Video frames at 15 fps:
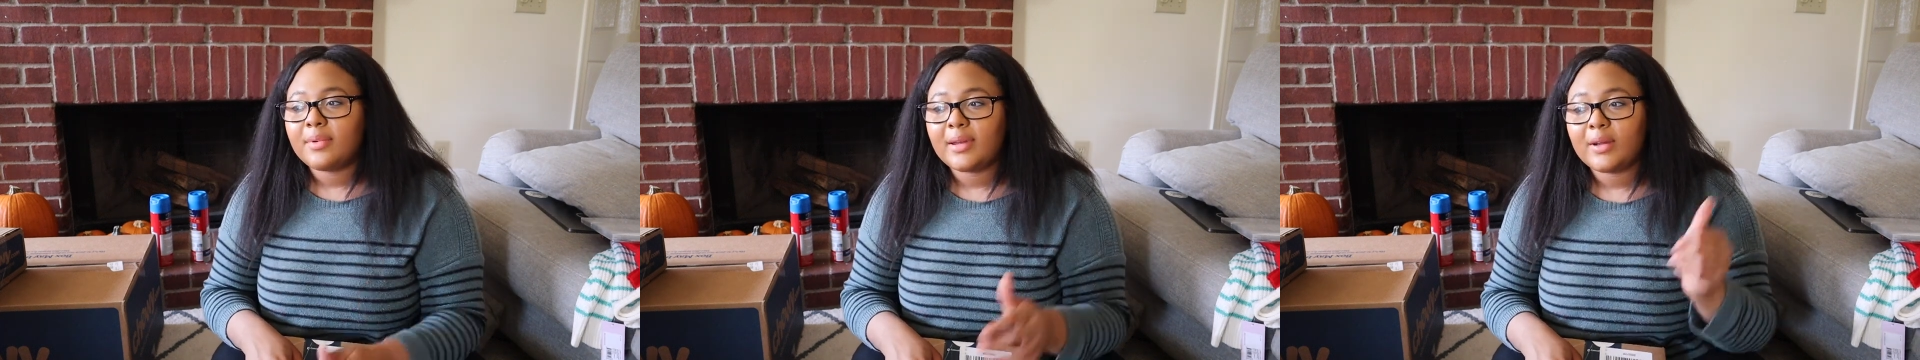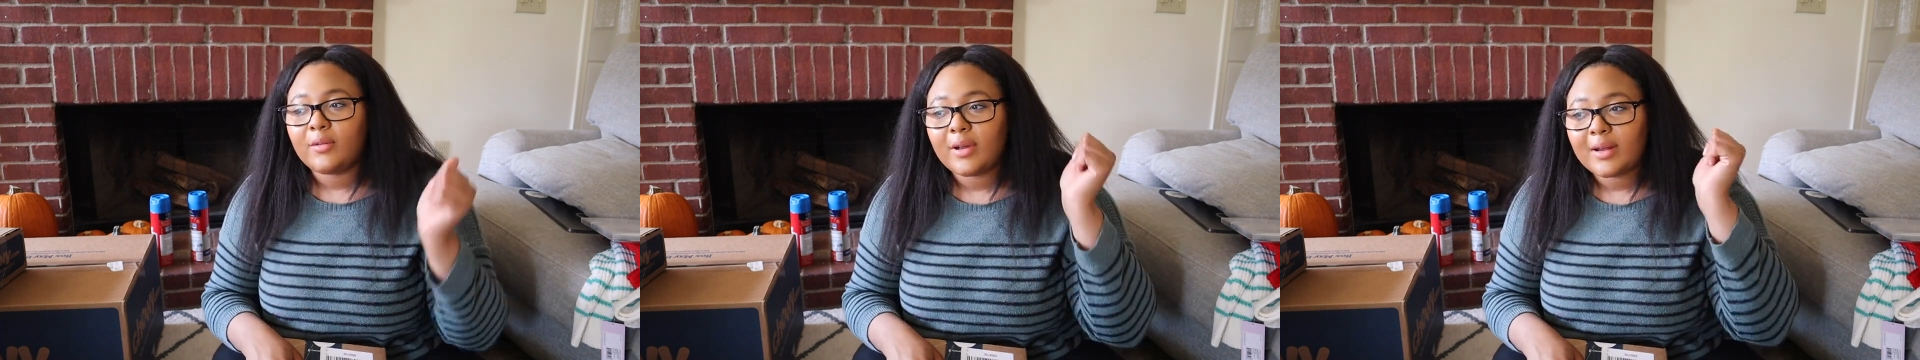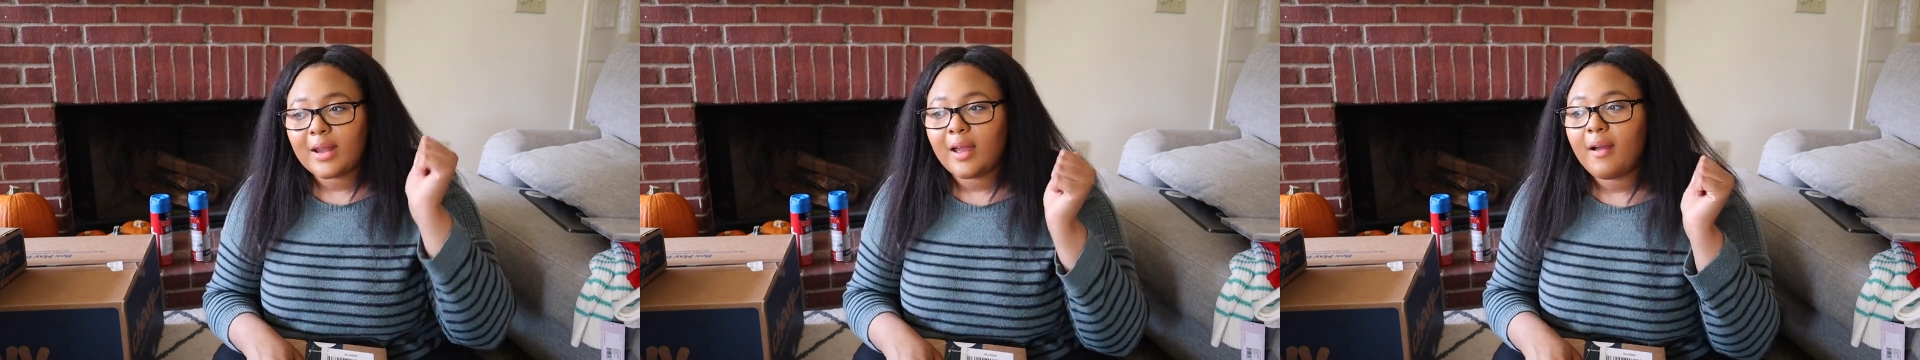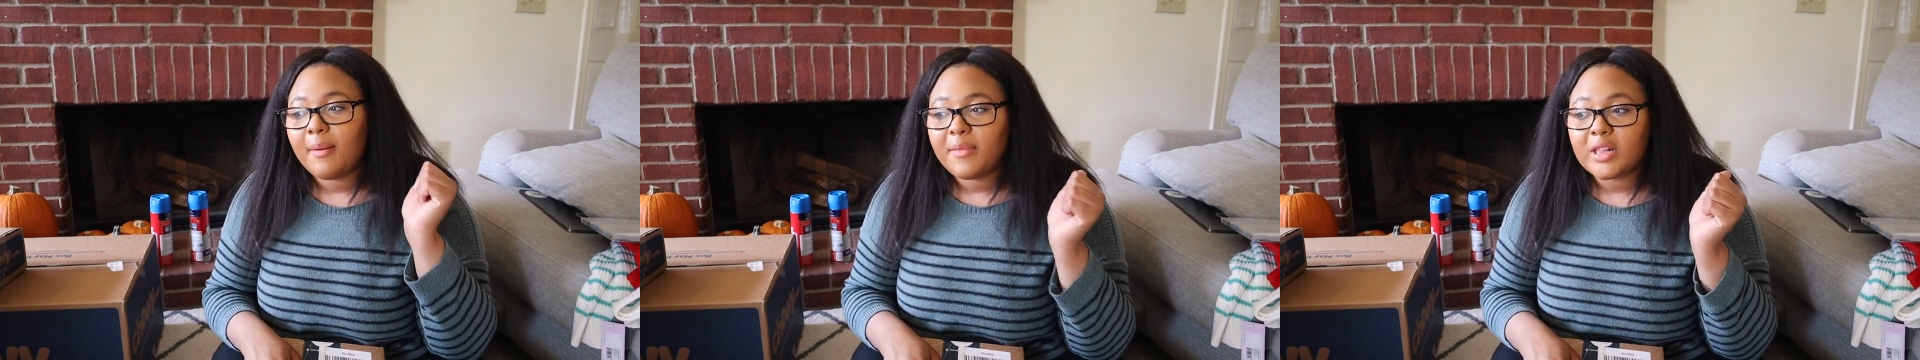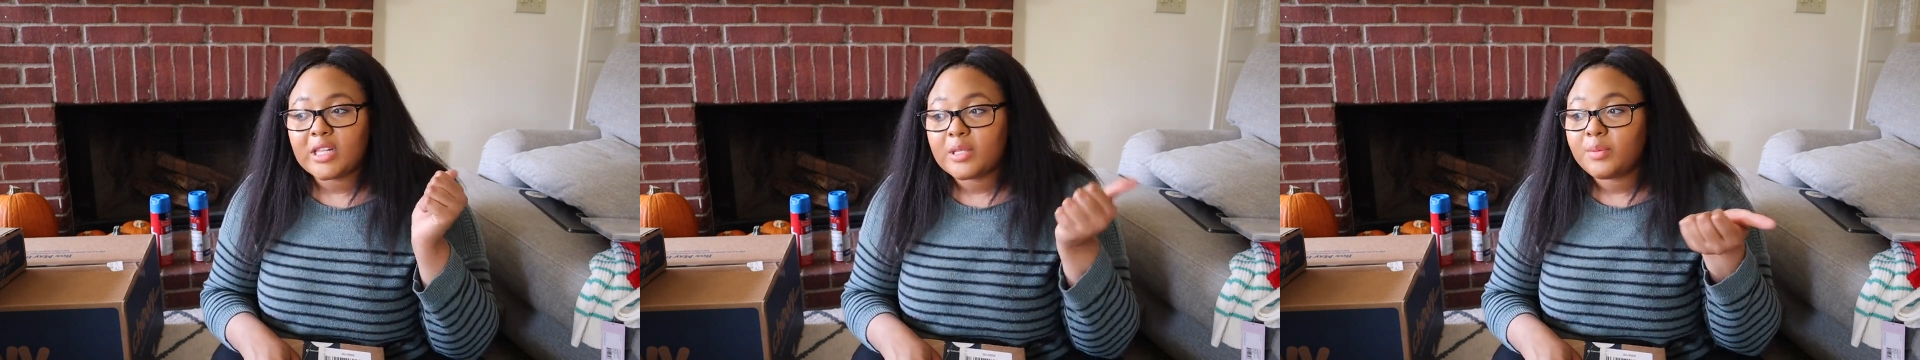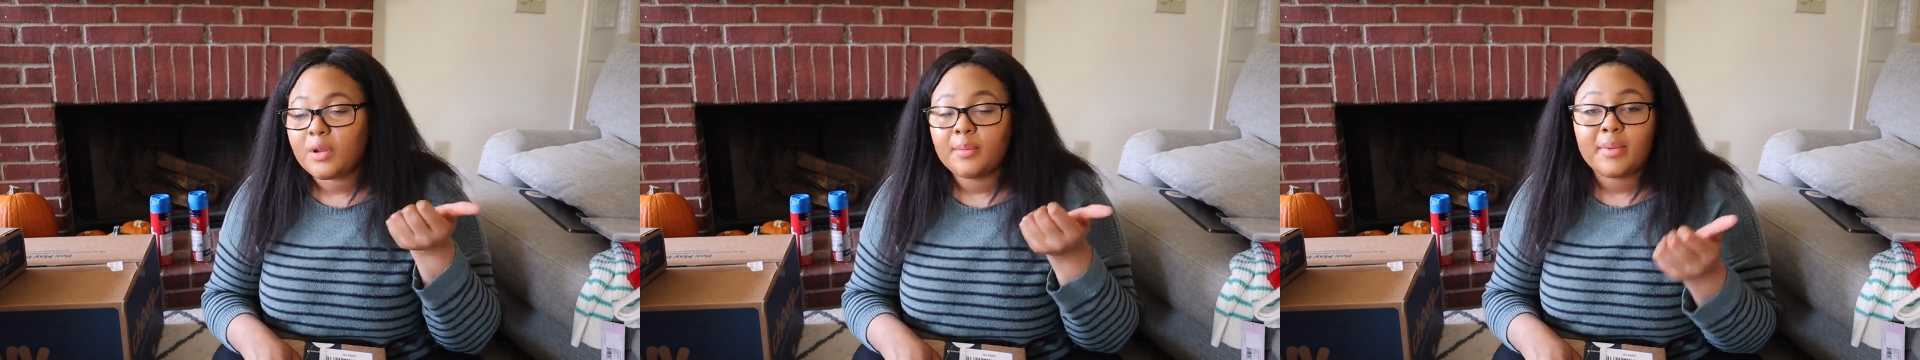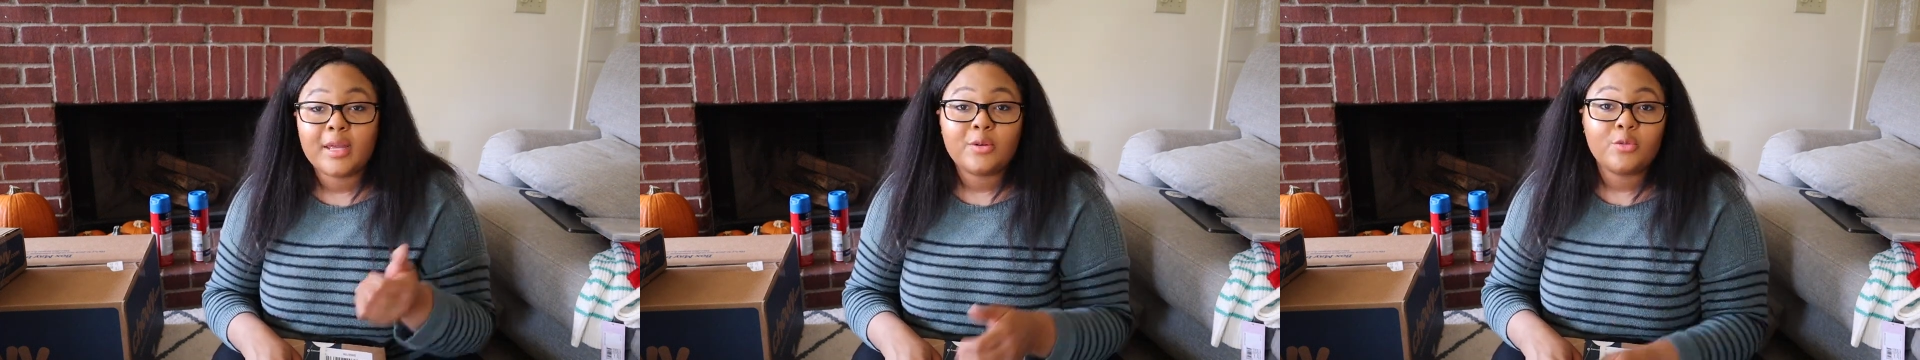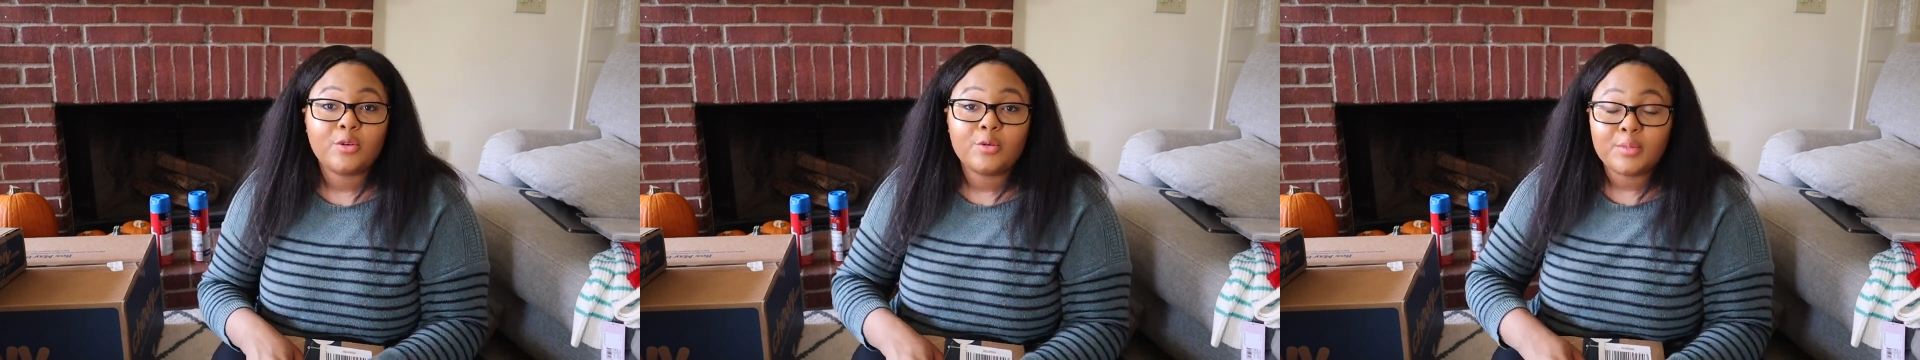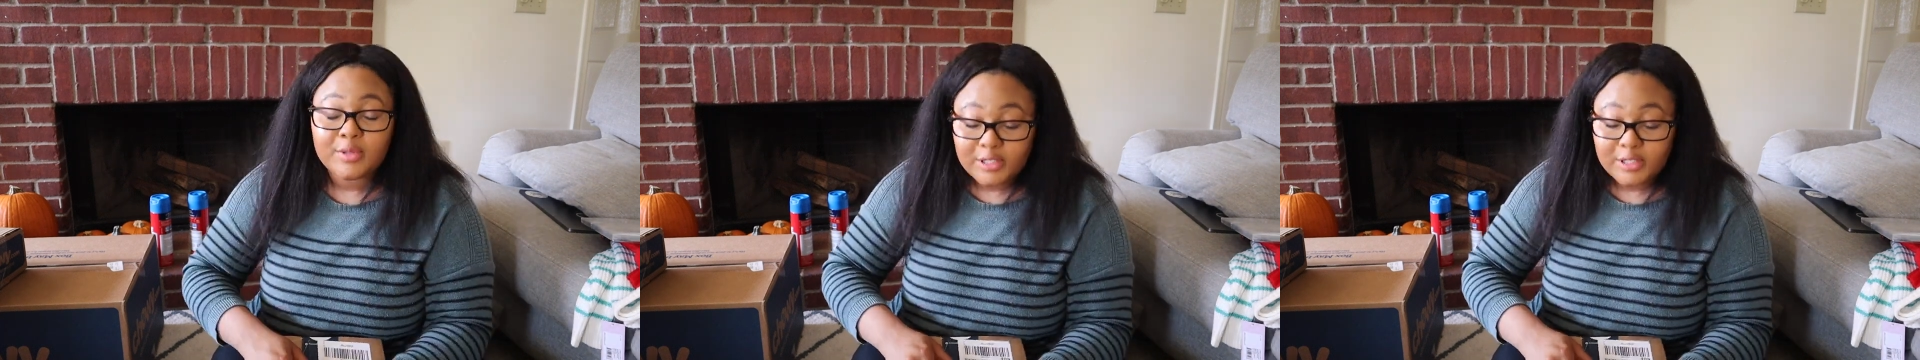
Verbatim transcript: But right now I'm in the spare bedroom,